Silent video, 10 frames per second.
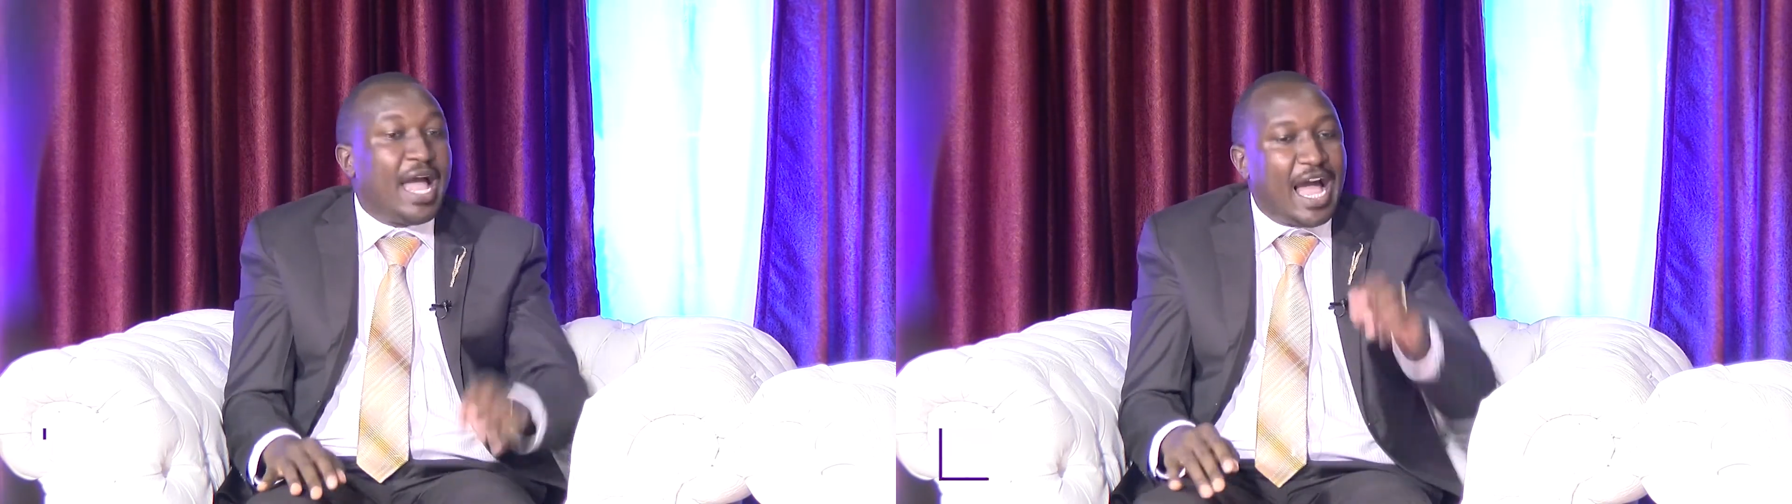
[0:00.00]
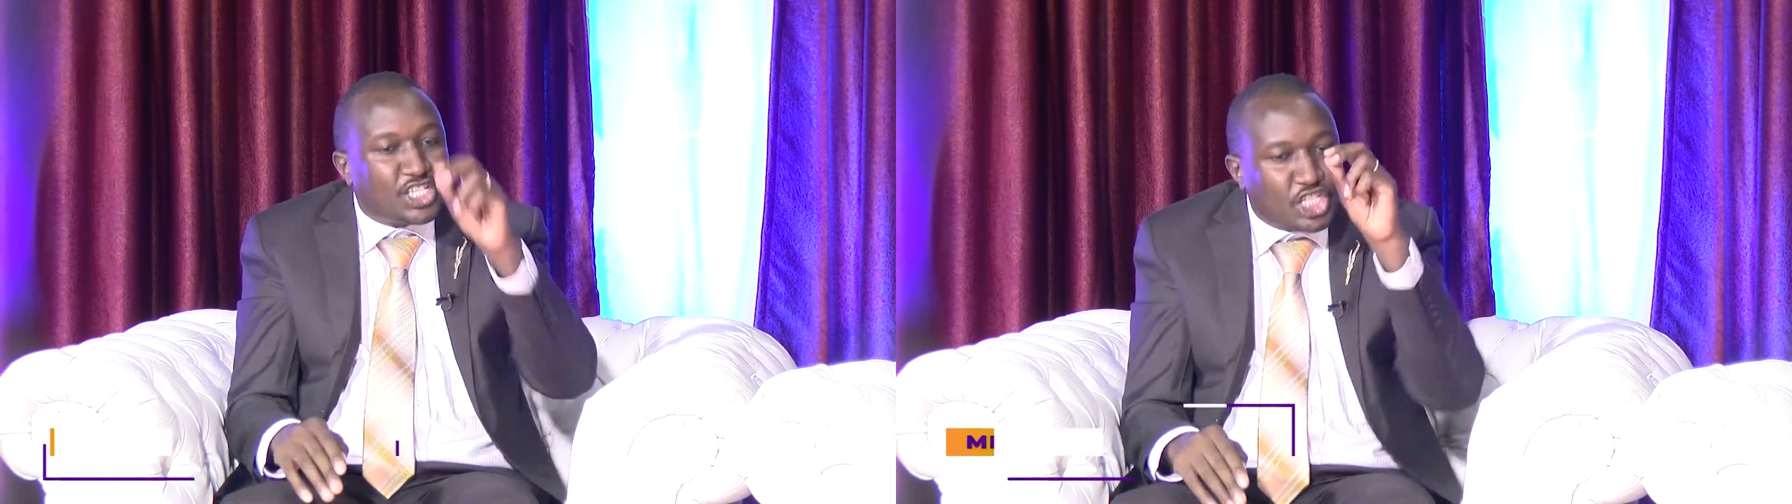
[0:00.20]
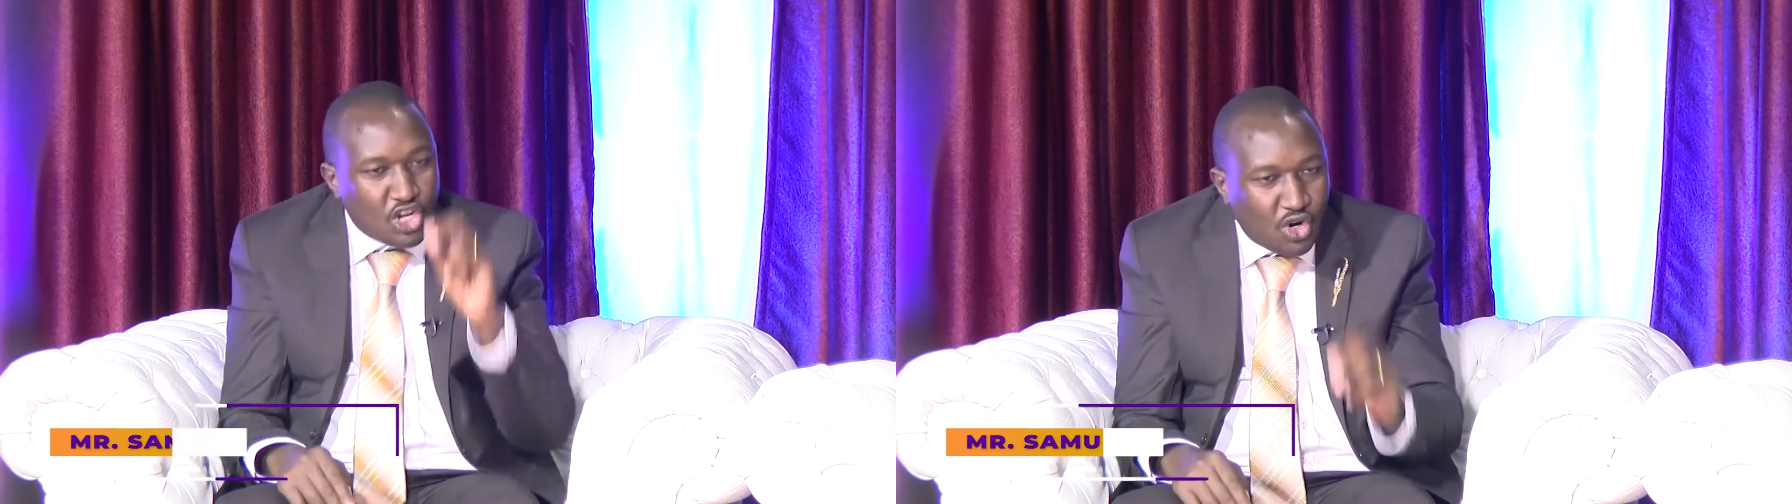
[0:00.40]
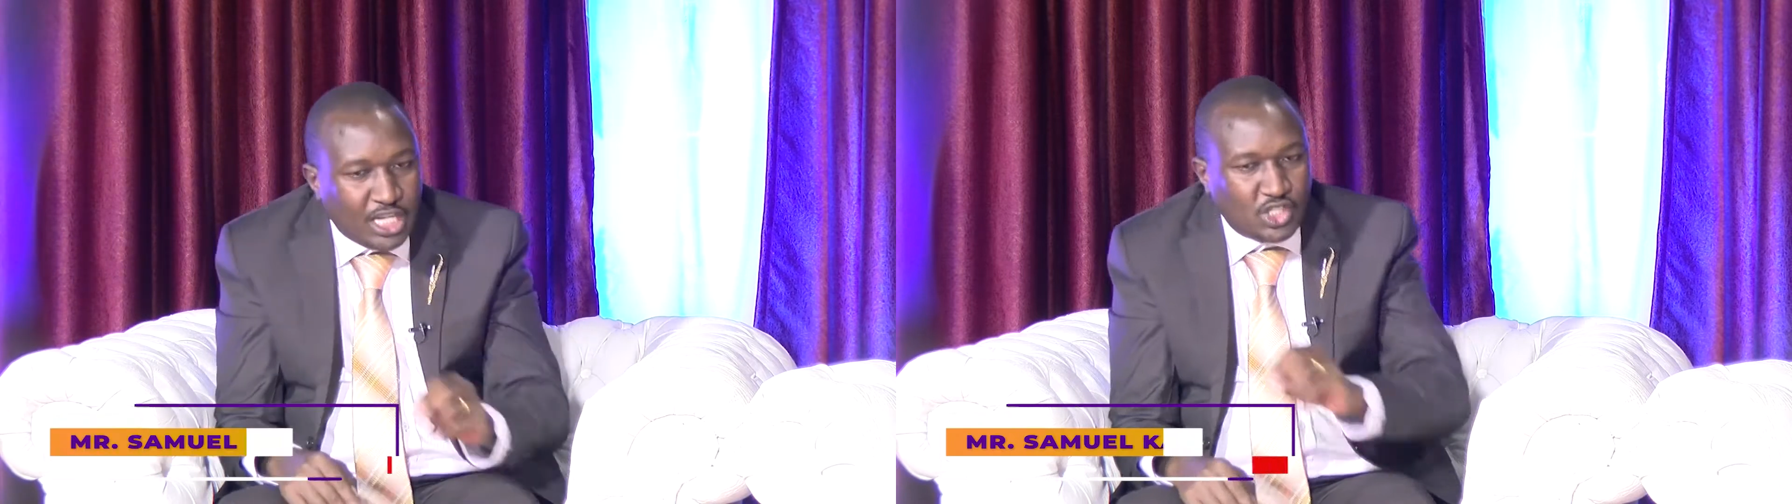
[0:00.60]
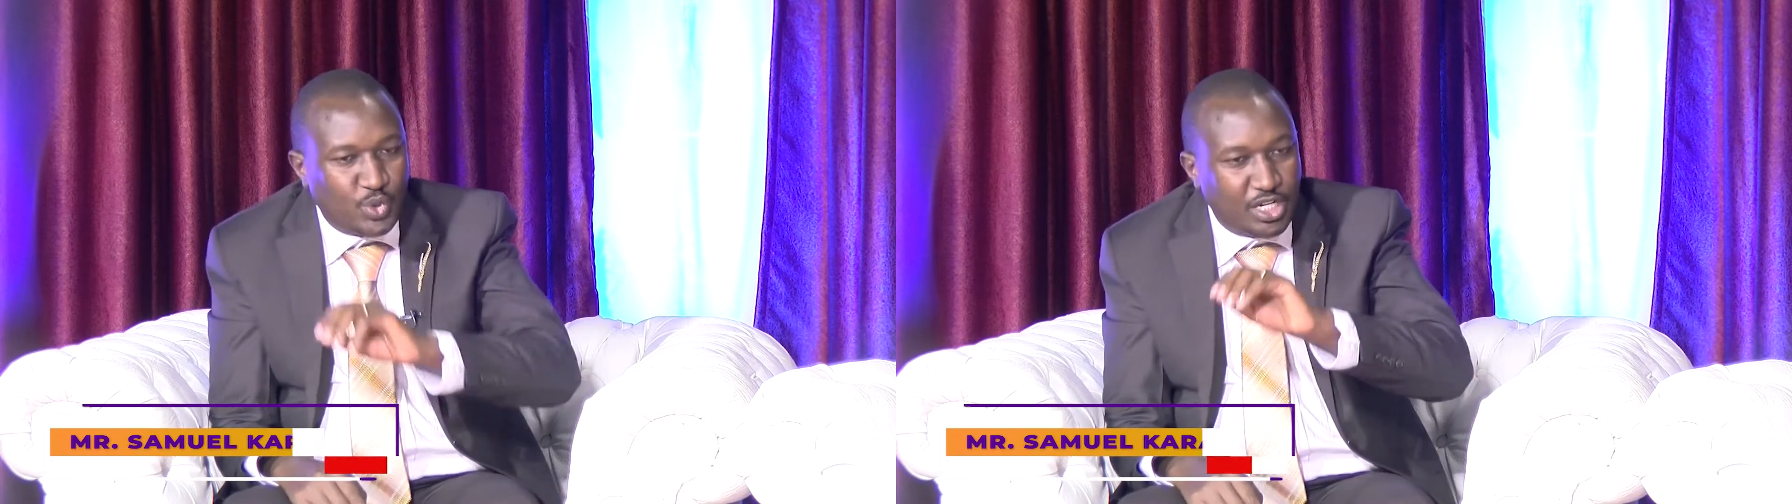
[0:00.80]
As long
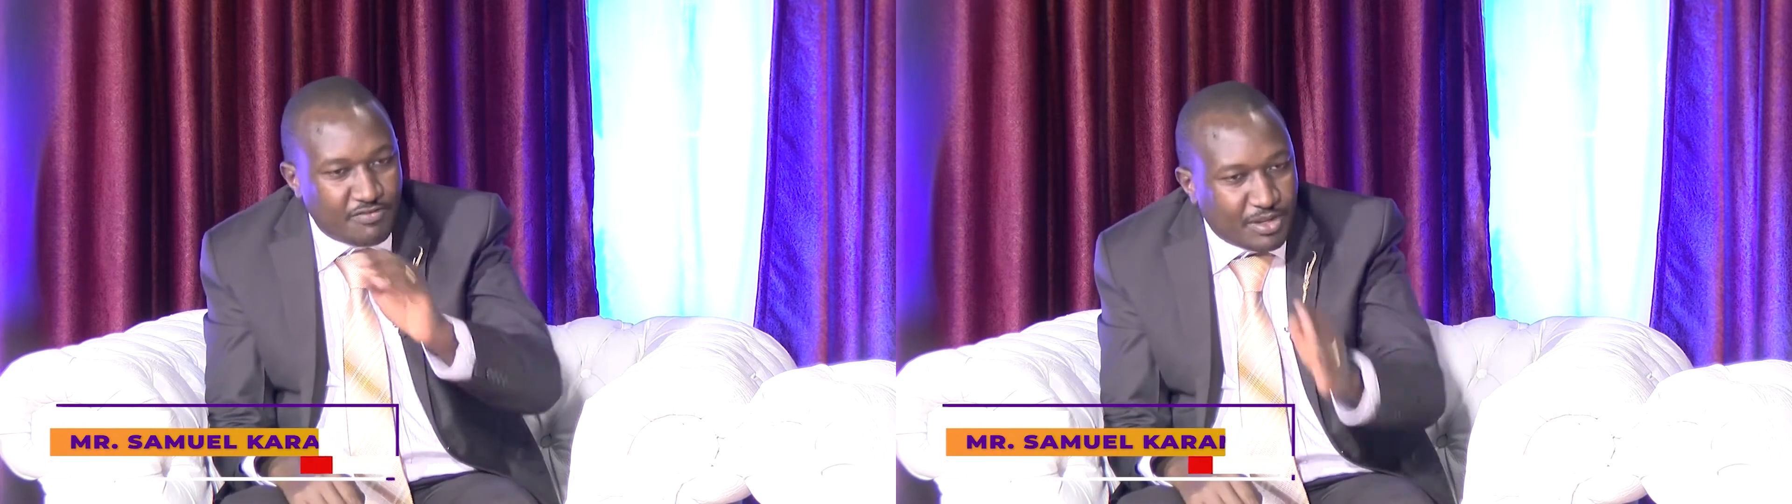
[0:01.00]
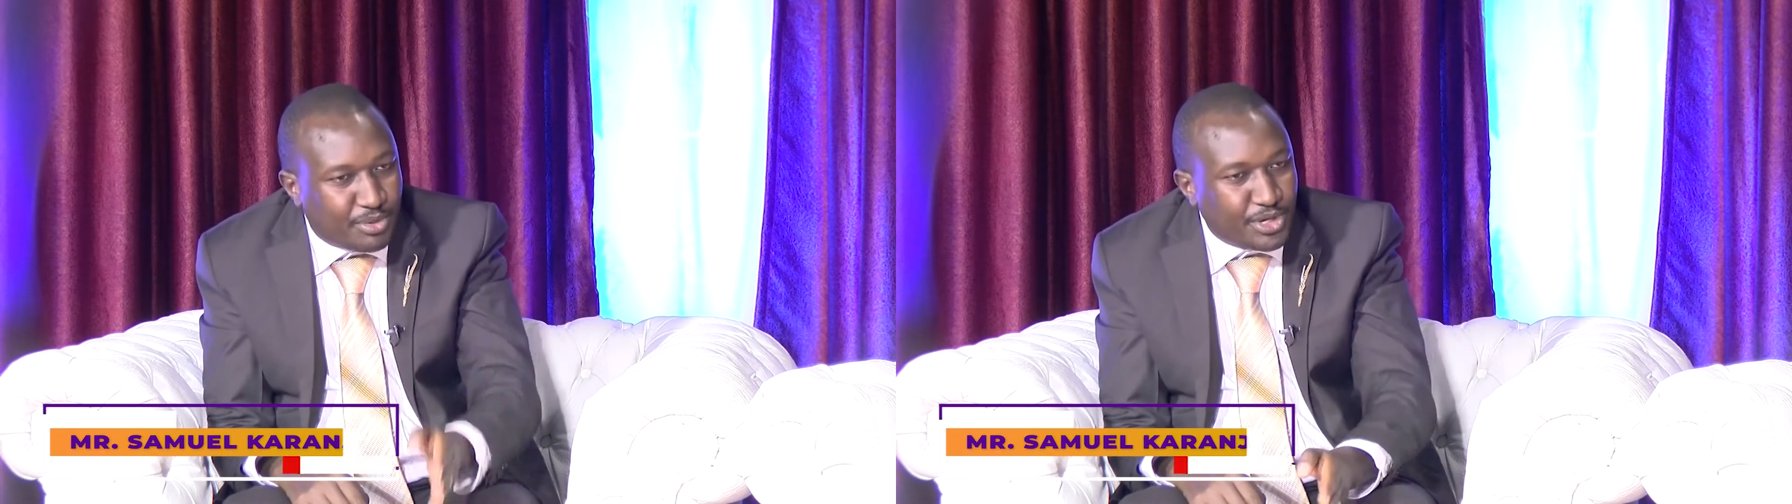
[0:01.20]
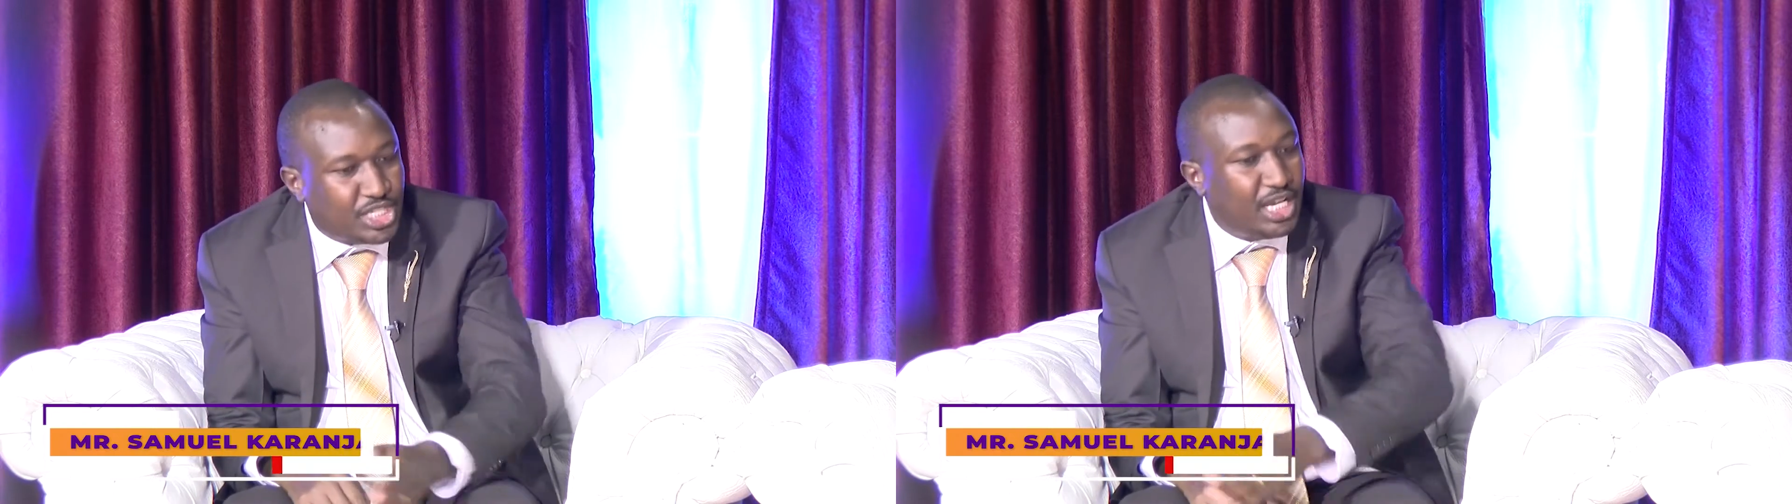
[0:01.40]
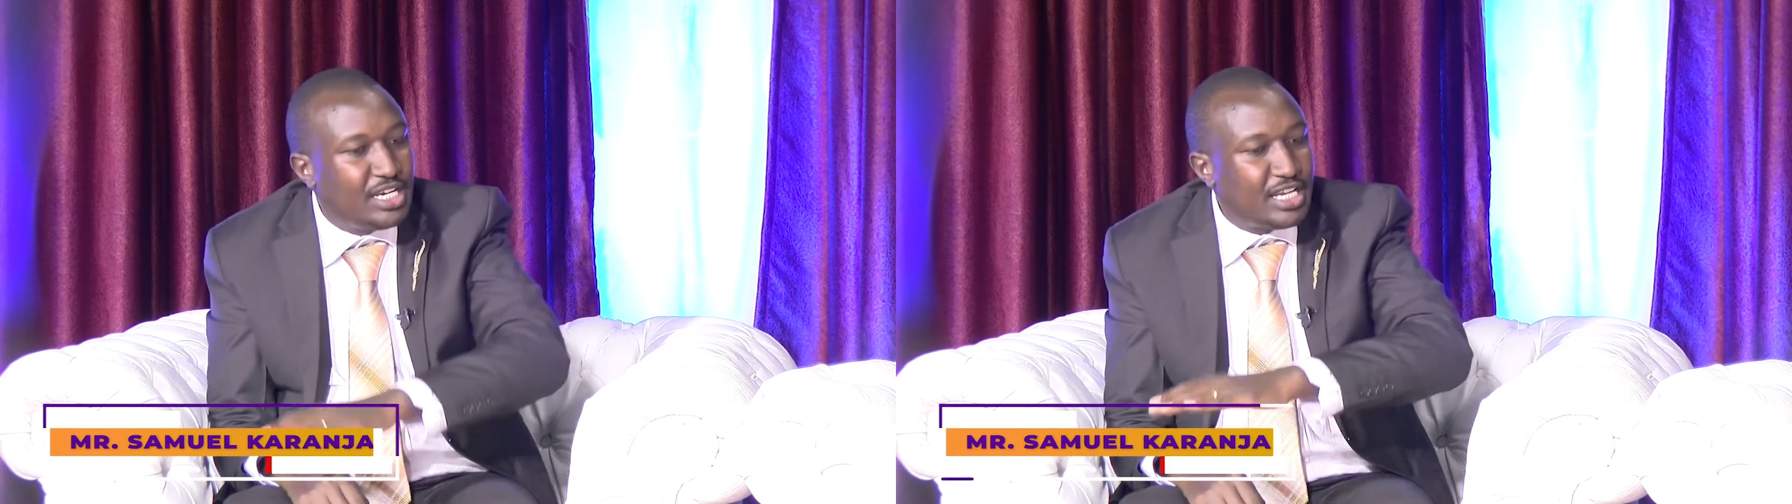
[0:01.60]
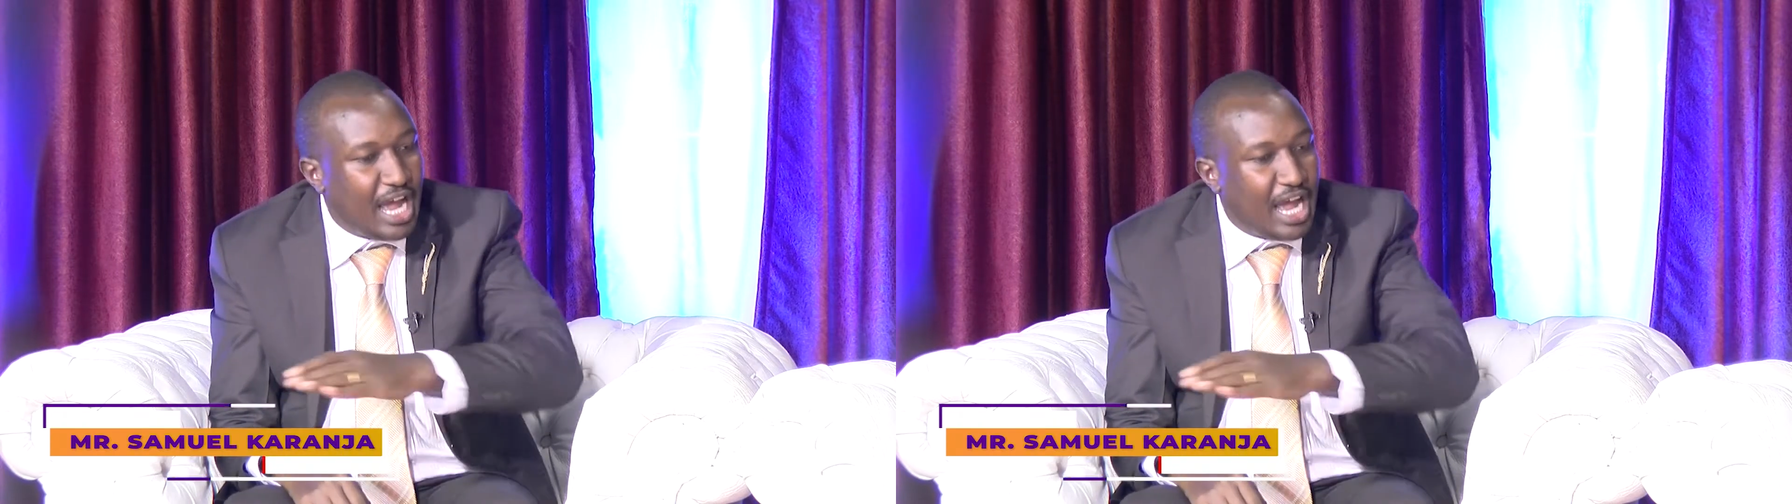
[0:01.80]
as we leave the boy child